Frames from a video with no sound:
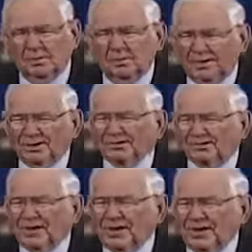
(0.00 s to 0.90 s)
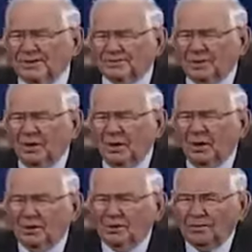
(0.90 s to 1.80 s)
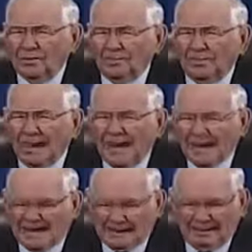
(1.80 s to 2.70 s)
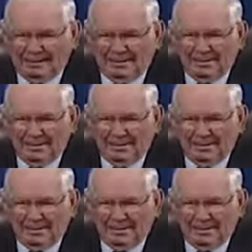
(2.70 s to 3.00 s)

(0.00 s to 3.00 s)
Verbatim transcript: What it's saying is all the bad